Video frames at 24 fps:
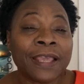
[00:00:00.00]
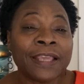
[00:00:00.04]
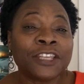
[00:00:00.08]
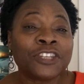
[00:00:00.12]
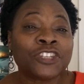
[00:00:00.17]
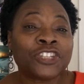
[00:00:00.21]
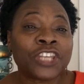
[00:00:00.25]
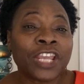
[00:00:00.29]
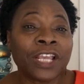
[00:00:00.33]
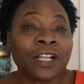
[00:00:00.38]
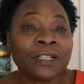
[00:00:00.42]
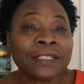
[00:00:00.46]

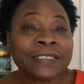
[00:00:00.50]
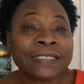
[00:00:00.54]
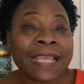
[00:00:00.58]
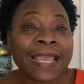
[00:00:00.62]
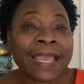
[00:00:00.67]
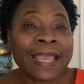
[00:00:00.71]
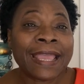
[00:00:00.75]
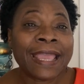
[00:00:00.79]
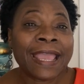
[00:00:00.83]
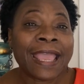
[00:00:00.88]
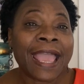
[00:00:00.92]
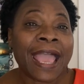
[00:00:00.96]

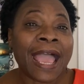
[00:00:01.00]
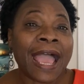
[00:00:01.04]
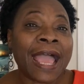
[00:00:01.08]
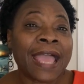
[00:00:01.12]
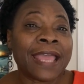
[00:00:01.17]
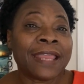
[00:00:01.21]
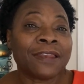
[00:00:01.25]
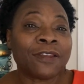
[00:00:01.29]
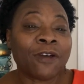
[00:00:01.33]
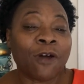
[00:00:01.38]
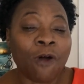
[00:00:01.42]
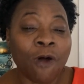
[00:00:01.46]
shelter,
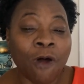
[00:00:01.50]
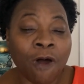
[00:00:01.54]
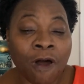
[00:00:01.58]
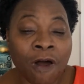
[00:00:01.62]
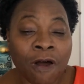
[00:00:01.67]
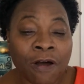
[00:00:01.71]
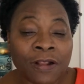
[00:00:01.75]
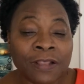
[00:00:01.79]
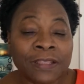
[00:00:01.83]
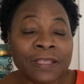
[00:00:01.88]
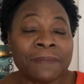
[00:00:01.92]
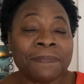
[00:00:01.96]
and
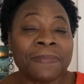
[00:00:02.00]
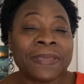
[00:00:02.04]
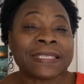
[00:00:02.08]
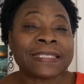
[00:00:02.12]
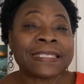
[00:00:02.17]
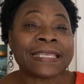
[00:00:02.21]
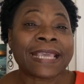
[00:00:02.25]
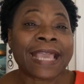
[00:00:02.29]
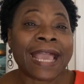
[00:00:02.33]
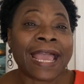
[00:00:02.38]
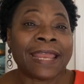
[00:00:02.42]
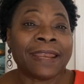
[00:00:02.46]
all the
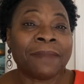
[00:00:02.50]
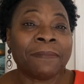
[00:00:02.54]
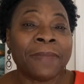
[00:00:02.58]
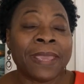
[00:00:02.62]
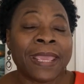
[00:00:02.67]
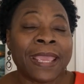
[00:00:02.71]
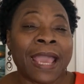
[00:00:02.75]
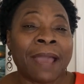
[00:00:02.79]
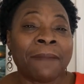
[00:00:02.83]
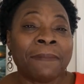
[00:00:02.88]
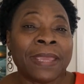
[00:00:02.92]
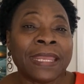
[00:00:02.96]
basic
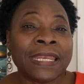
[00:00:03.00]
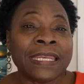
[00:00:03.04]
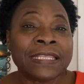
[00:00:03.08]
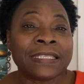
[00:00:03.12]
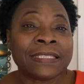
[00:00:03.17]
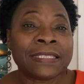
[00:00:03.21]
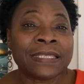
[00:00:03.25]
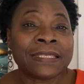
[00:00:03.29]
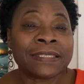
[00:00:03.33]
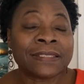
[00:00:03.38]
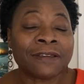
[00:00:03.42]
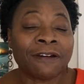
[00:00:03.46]

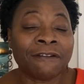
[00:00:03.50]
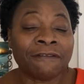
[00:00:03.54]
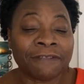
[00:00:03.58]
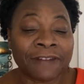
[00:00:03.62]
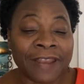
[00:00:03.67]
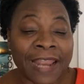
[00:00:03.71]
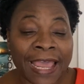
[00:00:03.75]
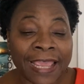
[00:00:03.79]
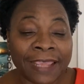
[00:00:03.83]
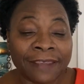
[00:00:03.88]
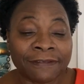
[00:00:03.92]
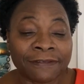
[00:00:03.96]
amenities
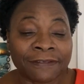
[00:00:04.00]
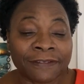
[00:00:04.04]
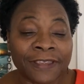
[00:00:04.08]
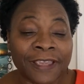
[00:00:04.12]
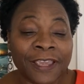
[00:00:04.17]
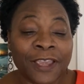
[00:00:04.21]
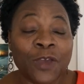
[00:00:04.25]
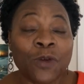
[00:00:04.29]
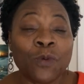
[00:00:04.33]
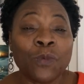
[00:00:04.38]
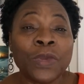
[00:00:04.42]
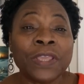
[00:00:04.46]
of life.
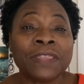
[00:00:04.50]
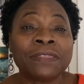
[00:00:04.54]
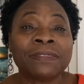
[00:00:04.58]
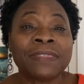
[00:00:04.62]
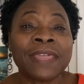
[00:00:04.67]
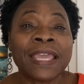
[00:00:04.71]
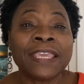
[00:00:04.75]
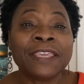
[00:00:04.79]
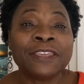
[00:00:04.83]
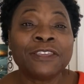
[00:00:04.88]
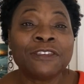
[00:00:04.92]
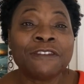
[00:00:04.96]
We
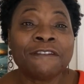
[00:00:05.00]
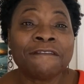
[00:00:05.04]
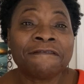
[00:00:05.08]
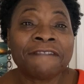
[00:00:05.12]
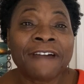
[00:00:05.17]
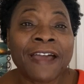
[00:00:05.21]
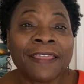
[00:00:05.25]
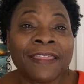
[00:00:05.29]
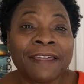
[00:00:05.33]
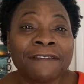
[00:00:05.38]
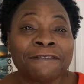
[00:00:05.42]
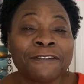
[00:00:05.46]
thank You,
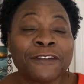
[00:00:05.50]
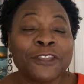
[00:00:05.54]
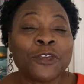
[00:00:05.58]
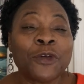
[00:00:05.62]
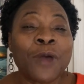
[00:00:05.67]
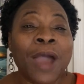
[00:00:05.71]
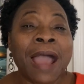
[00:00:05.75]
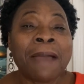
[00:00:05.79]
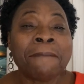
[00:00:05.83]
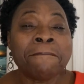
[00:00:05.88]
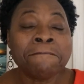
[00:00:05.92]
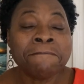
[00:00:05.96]
Father, for
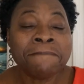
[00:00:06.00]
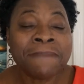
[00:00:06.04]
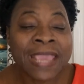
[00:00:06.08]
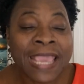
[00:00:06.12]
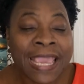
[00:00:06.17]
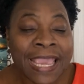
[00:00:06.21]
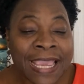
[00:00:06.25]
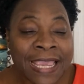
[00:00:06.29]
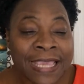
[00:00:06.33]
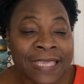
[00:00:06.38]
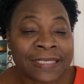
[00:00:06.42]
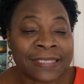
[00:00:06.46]
Your
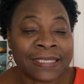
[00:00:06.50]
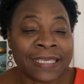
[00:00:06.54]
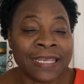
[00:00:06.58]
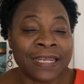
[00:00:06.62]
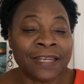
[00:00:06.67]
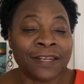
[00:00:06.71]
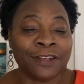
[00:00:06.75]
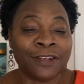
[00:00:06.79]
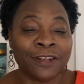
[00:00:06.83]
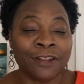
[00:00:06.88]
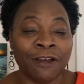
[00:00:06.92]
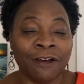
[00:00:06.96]

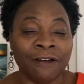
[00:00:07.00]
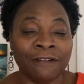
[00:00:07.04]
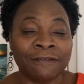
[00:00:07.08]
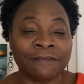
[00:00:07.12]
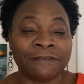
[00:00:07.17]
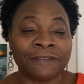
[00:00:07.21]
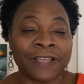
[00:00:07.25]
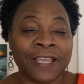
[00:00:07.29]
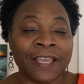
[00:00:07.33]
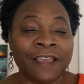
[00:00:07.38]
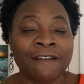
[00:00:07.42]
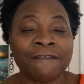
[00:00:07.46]
amazing
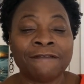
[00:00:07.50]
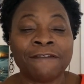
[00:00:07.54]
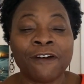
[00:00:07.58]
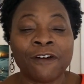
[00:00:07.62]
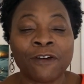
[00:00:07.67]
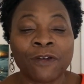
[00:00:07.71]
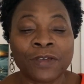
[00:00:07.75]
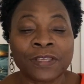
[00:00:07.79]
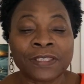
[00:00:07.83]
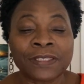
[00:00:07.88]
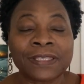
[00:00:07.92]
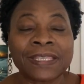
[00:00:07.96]
love
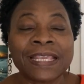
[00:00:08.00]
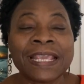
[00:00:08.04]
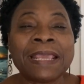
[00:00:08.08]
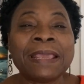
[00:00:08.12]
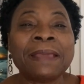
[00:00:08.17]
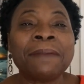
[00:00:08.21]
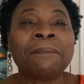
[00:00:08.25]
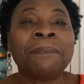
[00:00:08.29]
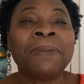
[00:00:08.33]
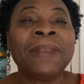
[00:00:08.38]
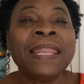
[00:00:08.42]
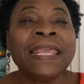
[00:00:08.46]
for us.
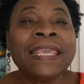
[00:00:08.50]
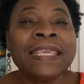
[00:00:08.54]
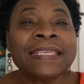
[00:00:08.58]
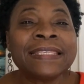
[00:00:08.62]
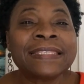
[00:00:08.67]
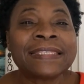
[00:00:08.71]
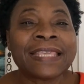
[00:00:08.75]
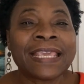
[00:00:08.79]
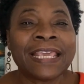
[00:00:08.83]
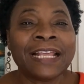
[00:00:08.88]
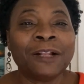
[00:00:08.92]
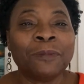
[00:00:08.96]

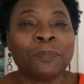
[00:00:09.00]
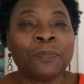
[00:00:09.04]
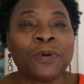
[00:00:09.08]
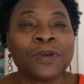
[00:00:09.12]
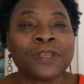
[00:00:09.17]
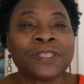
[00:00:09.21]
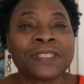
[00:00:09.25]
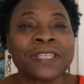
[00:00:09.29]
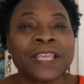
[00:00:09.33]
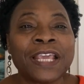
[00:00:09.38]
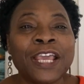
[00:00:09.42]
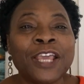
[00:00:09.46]
Please help
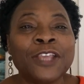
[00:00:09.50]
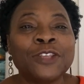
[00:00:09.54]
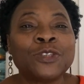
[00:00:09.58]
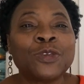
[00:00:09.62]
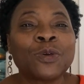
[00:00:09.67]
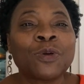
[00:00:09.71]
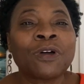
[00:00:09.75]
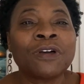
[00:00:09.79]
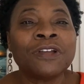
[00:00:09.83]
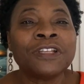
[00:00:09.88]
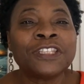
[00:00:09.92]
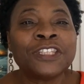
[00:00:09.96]
us
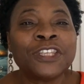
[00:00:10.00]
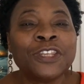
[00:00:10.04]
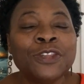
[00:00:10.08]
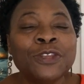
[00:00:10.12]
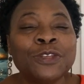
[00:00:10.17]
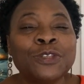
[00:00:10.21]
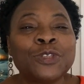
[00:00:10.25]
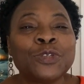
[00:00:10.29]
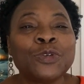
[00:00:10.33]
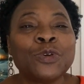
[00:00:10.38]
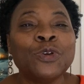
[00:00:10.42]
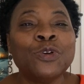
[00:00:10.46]
to
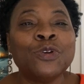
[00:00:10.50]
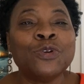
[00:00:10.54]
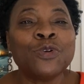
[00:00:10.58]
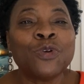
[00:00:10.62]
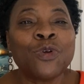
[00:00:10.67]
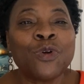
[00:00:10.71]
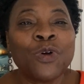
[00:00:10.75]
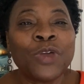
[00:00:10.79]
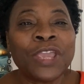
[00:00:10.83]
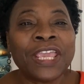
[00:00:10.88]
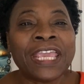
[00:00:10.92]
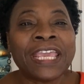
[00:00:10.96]
continue to
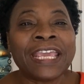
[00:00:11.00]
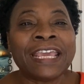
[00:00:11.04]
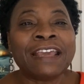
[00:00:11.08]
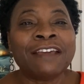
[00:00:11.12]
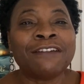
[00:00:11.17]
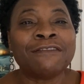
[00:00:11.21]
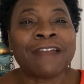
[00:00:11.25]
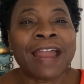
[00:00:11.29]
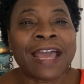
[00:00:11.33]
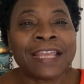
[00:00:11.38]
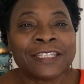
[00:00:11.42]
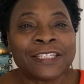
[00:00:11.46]
grow in
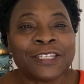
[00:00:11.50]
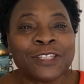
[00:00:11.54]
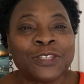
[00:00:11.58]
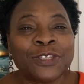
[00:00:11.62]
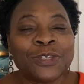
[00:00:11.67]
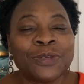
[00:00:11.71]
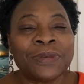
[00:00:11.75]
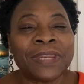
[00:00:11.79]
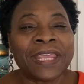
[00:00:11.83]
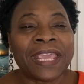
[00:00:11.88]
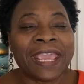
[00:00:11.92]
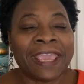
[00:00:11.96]

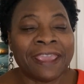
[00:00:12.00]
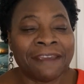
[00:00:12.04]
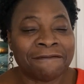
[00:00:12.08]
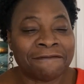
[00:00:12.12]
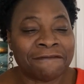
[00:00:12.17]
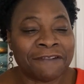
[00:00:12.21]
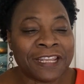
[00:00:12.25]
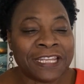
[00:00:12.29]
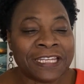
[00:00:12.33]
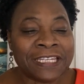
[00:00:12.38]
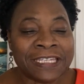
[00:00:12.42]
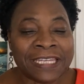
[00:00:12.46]
gratitude
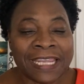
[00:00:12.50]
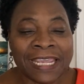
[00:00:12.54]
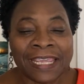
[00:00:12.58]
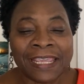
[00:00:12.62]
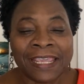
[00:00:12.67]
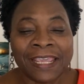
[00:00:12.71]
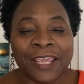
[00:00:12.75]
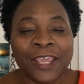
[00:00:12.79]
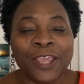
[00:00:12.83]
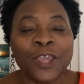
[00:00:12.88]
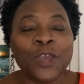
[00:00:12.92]
every day.